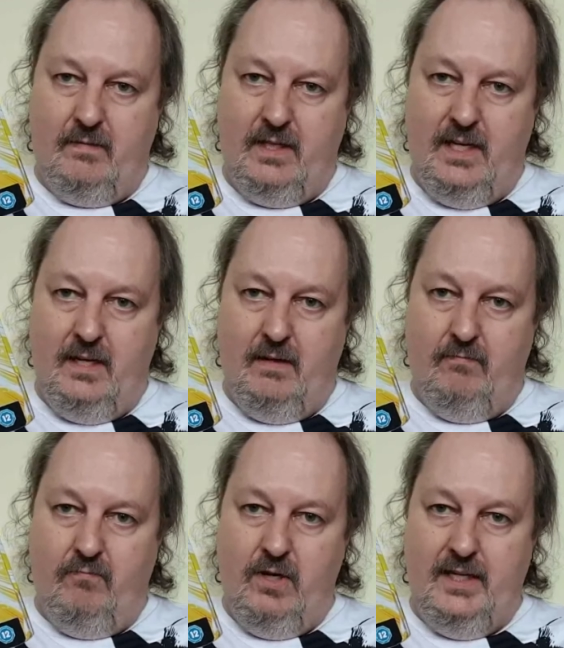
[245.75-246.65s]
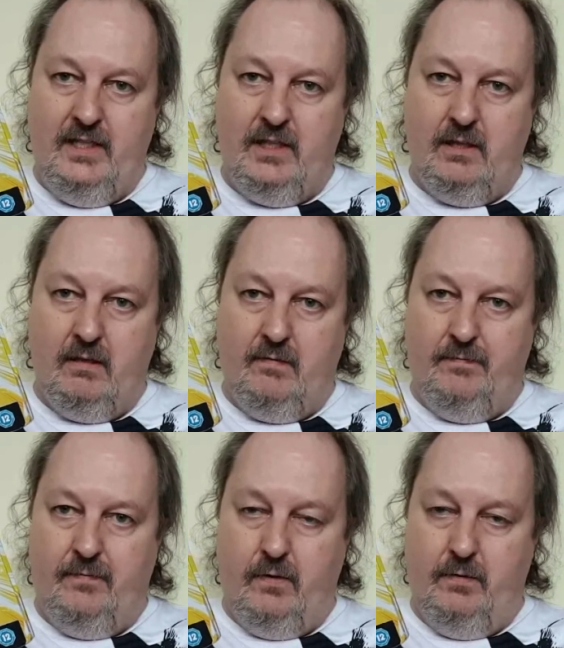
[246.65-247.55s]
the release
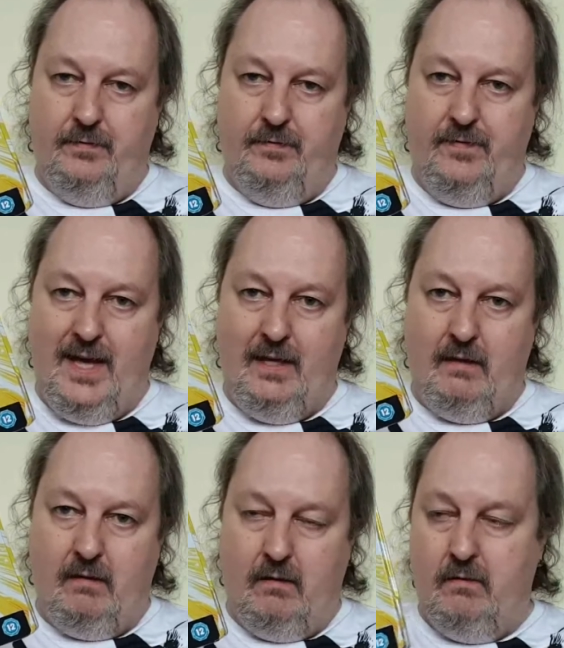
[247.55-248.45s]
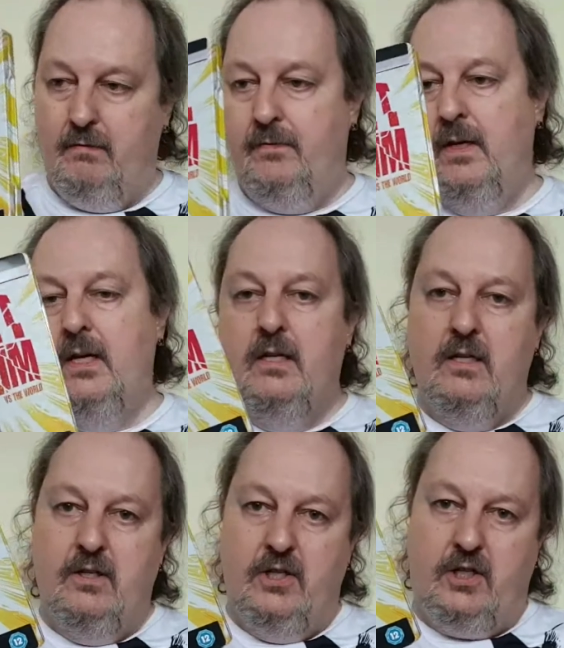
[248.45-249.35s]
for on the 5th of
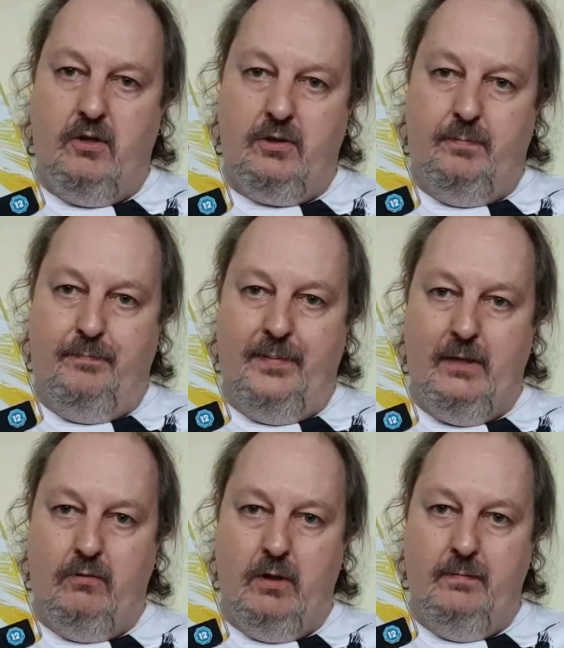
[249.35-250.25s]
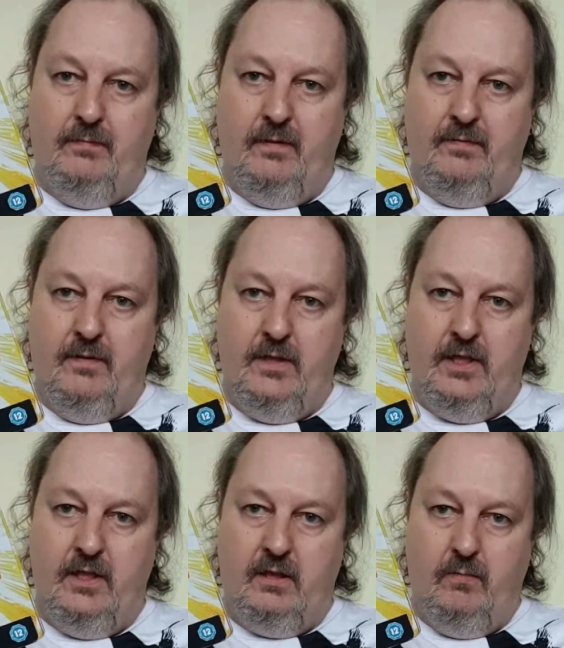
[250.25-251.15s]
Scott Pilgrim
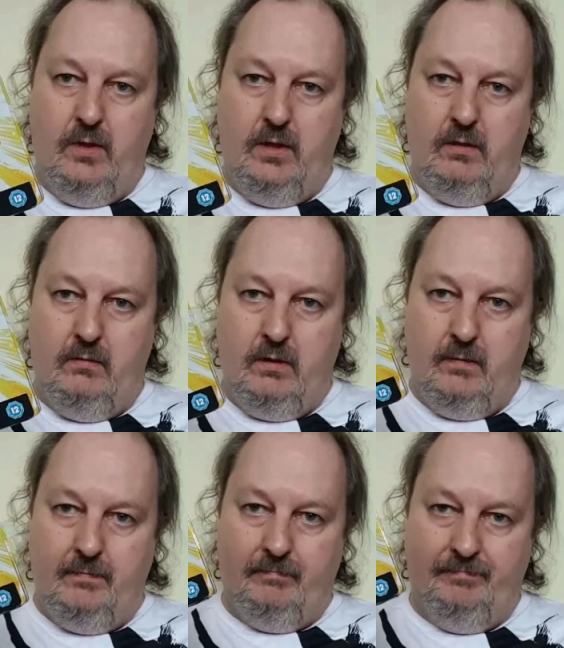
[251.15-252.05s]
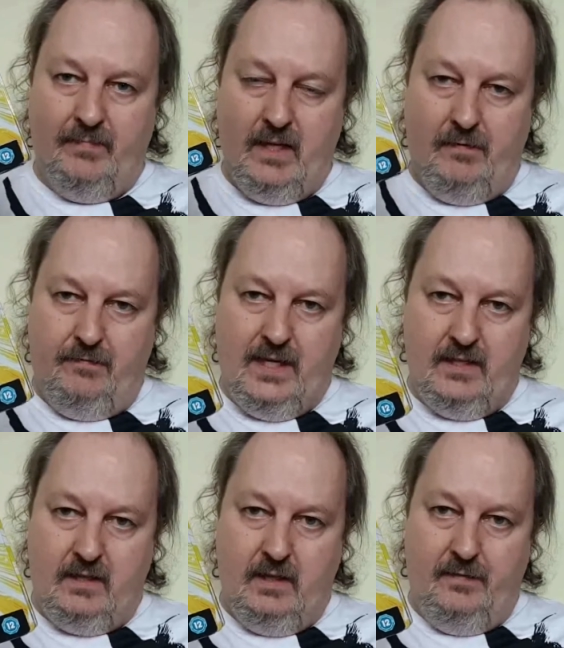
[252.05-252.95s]
versus the World.
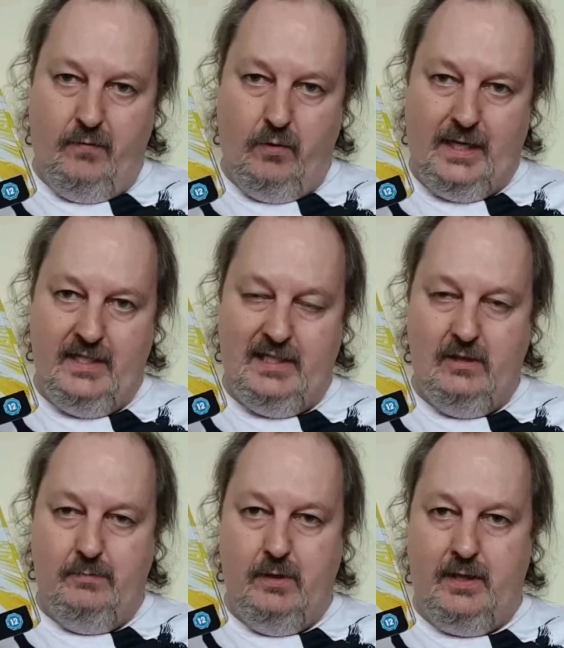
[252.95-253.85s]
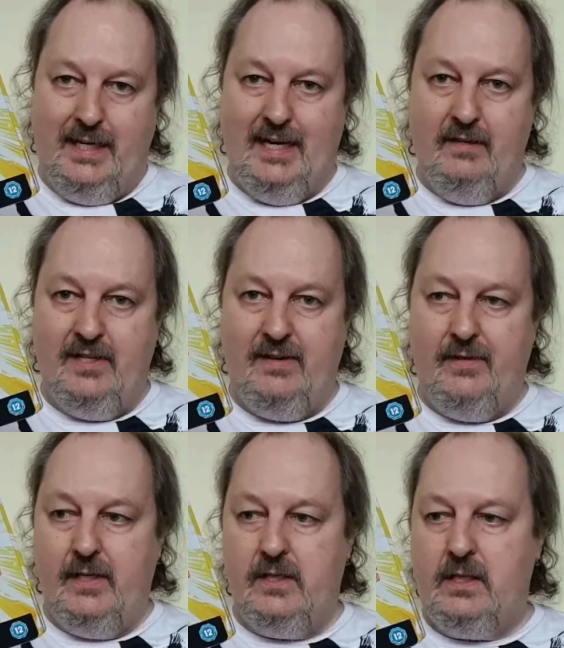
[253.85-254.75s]
That's the 4K steelbook, again, Zavvi
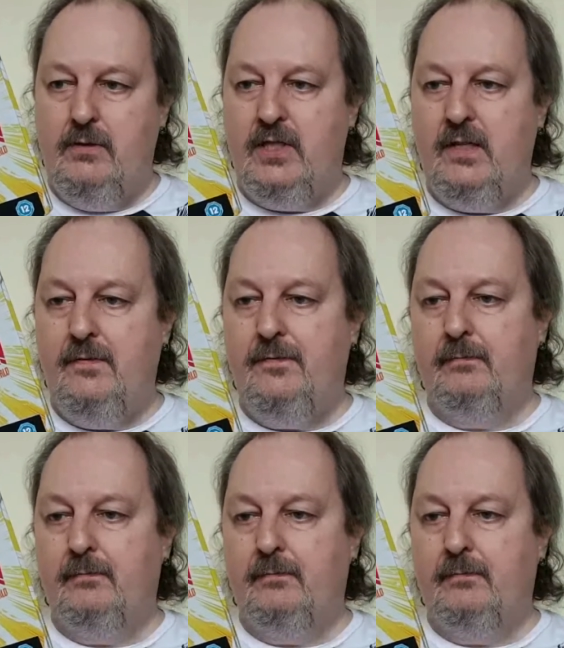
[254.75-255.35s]
exclusive.